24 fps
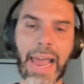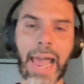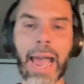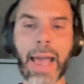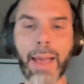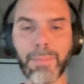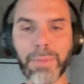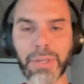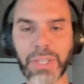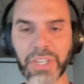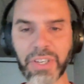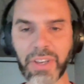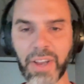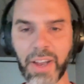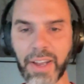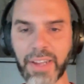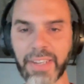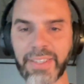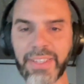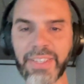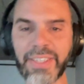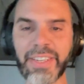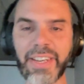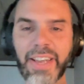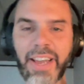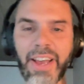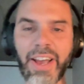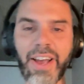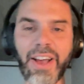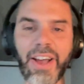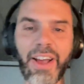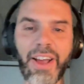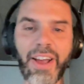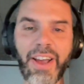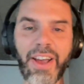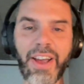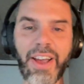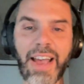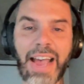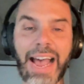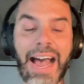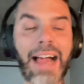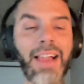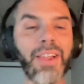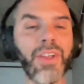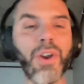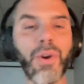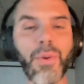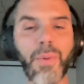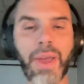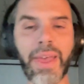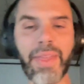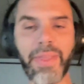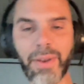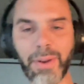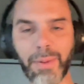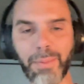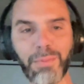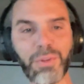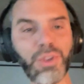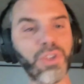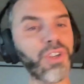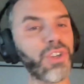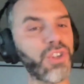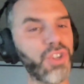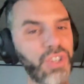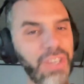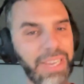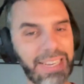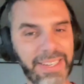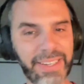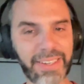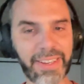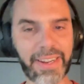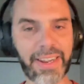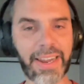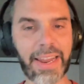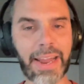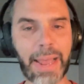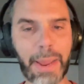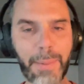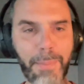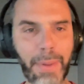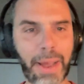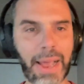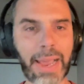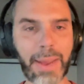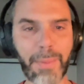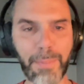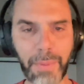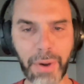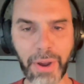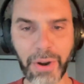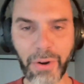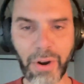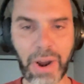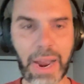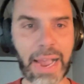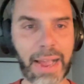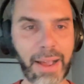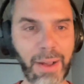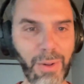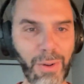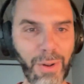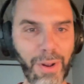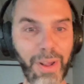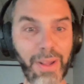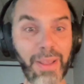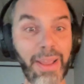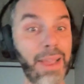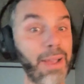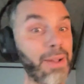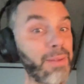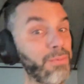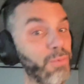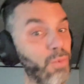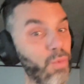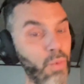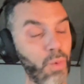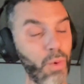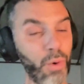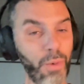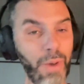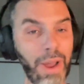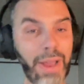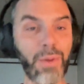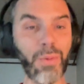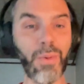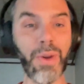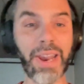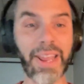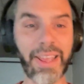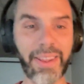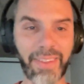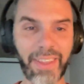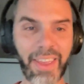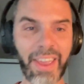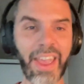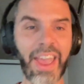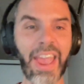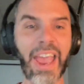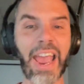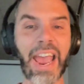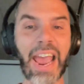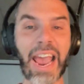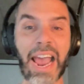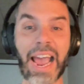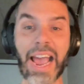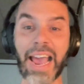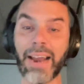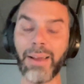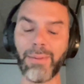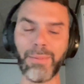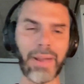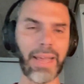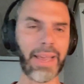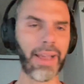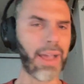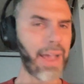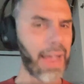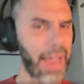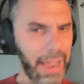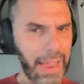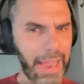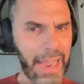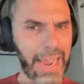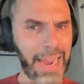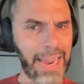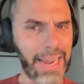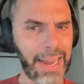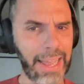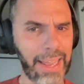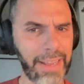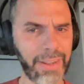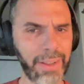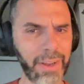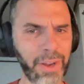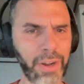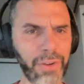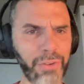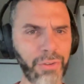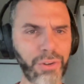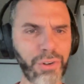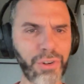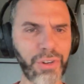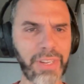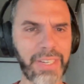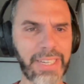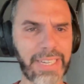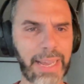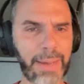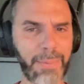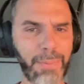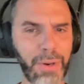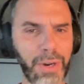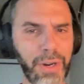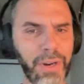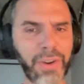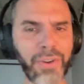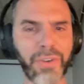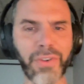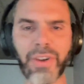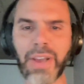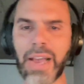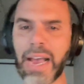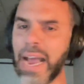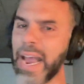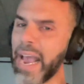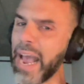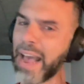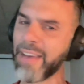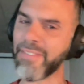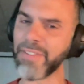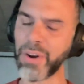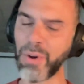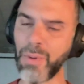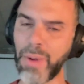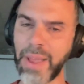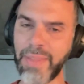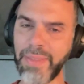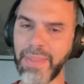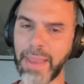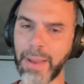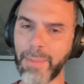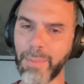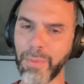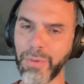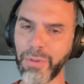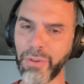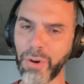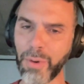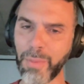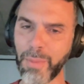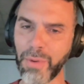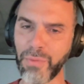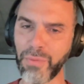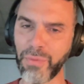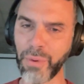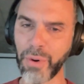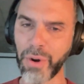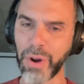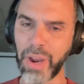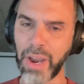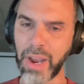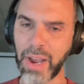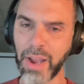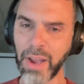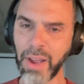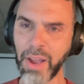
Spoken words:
Amazon's algorithm suggested that I buy Mother Howl right with it. And I'm like, I like the Contortionist Handbook. I haven't read Dermaphoria.